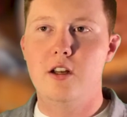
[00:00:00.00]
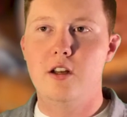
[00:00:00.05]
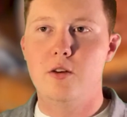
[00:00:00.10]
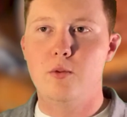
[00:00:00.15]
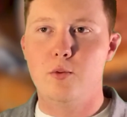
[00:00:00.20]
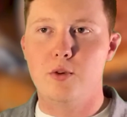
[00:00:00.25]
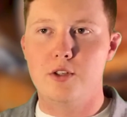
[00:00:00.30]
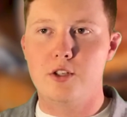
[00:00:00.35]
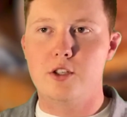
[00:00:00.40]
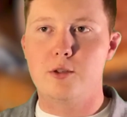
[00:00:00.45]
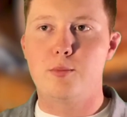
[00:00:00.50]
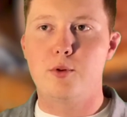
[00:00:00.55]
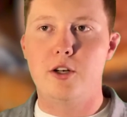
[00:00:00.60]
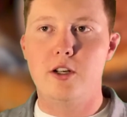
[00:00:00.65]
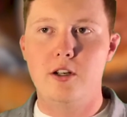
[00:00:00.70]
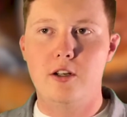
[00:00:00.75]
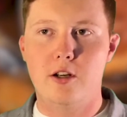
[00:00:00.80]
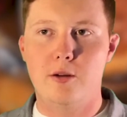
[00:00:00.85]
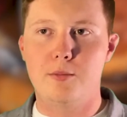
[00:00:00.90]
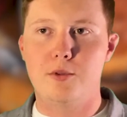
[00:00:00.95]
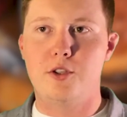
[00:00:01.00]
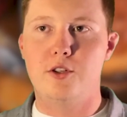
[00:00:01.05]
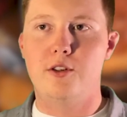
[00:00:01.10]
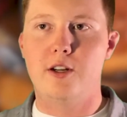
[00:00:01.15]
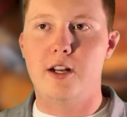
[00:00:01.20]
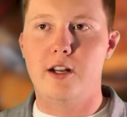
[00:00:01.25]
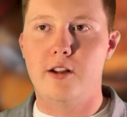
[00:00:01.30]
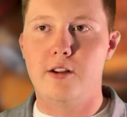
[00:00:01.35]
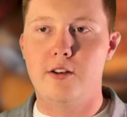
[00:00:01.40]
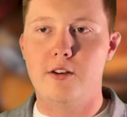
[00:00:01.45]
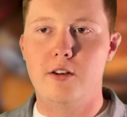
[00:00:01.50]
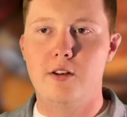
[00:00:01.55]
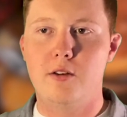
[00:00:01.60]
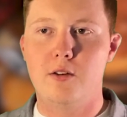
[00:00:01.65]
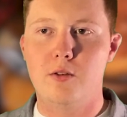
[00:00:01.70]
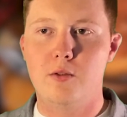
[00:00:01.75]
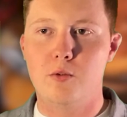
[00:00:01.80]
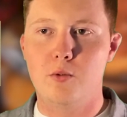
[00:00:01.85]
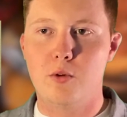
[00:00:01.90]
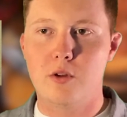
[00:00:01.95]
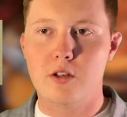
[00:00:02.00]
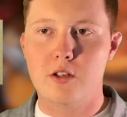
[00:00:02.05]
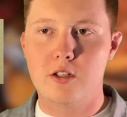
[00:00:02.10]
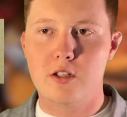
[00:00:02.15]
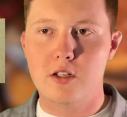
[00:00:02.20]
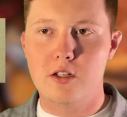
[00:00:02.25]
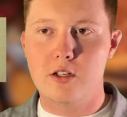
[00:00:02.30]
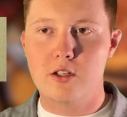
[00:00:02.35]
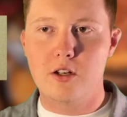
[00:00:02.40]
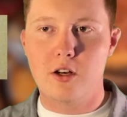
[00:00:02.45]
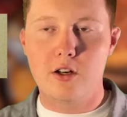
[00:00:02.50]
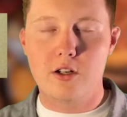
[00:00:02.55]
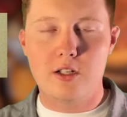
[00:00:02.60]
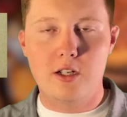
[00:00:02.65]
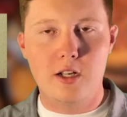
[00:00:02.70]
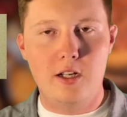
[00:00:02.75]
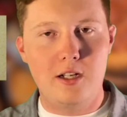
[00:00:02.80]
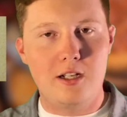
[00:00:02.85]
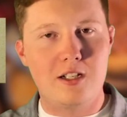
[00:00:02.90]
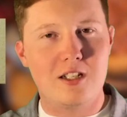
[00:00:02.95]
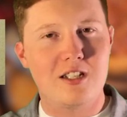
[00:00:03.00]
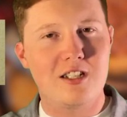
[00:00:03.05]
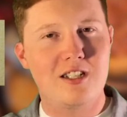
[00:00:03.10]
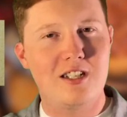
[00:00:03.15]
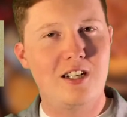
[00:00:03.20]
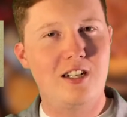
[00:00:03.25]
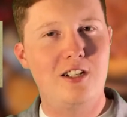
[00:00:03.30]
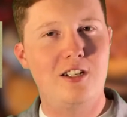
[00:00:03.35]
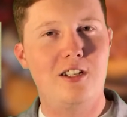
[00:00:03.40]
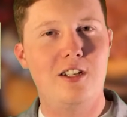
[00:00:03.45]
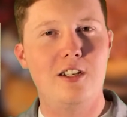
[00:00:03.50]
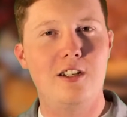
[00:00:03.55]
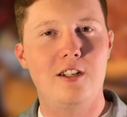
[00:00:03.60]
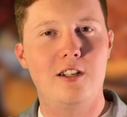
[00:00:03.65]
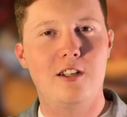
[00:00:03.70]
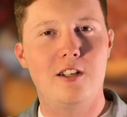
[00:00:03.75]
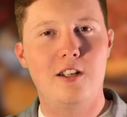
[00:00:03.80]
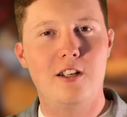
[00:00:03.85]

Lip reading: when spring comes around, once it starts hitting 60,